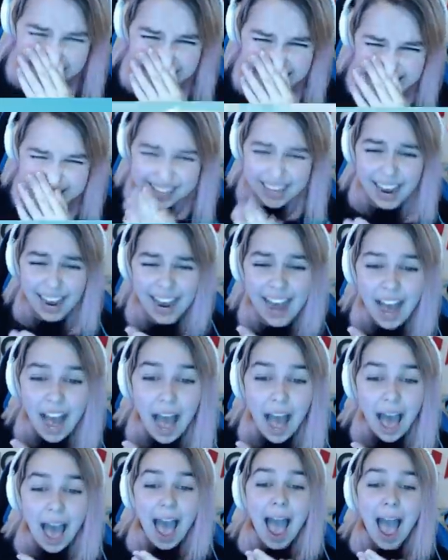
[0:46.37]
Yeah.
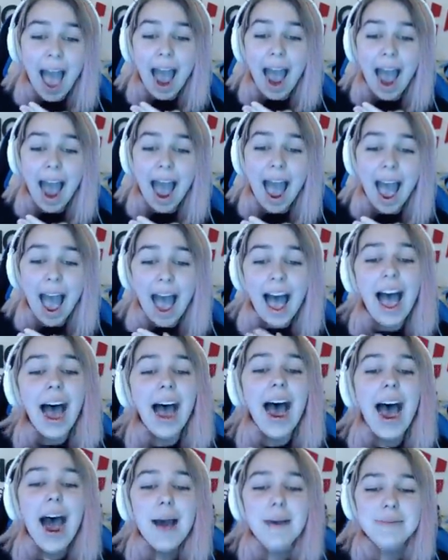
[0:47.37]
Ah,
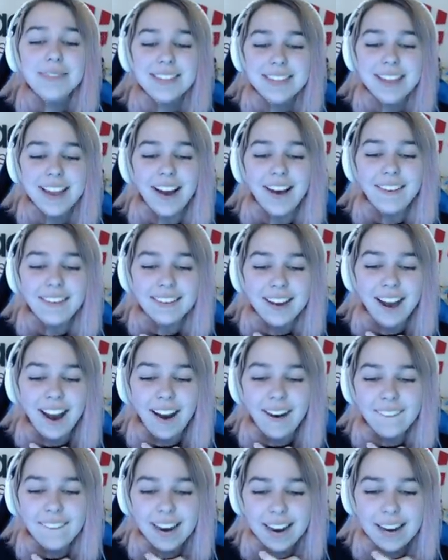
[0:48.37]
I'm still
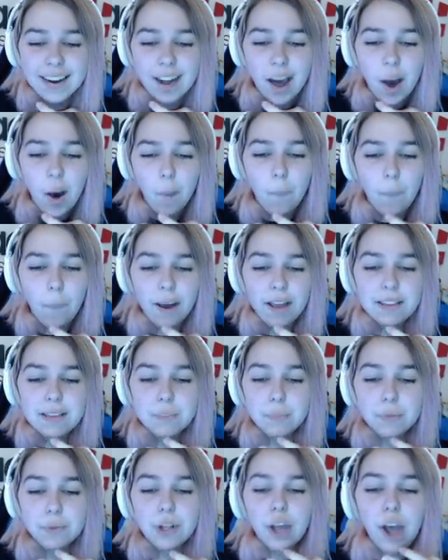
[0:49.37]
going. What's
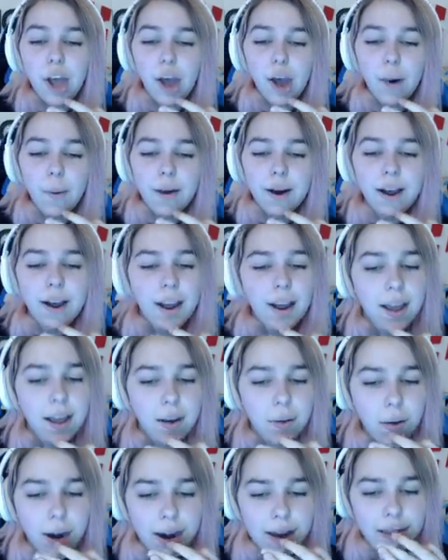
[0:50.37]
blue?
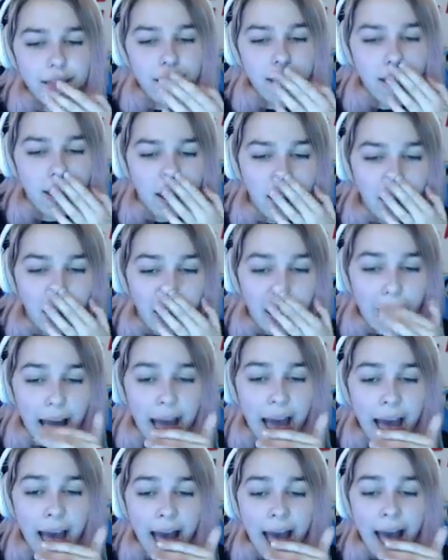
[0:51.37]
What are the?
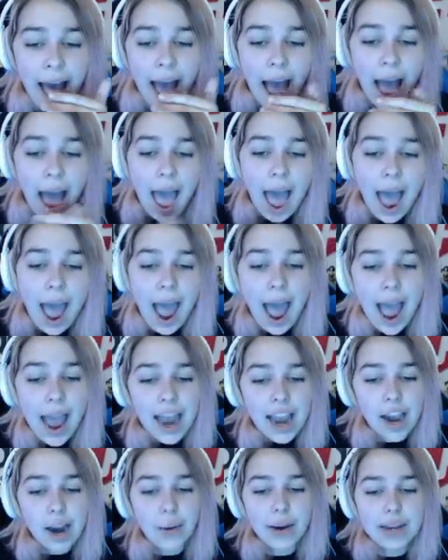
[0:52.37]
Ah, ah, oh my
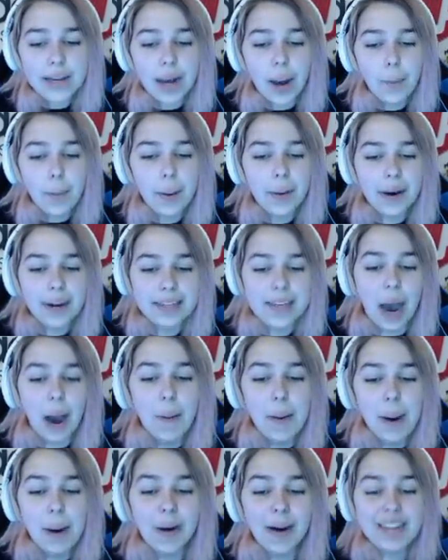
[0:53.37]
here goodness. I come! Here I
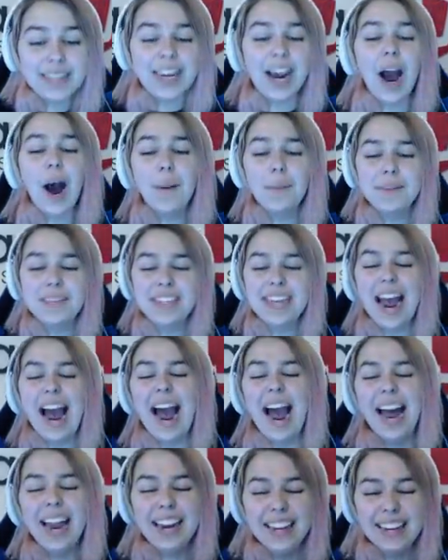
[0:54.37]
come!
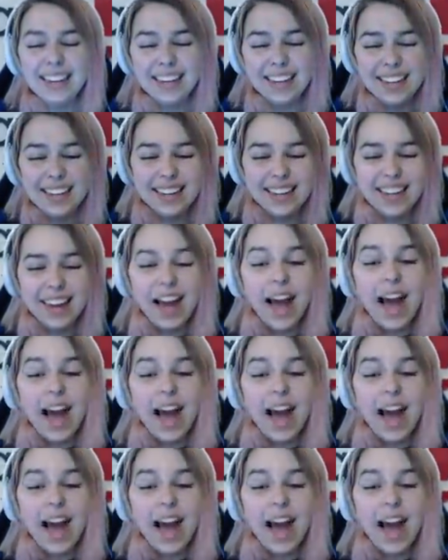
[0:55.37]
Here I come!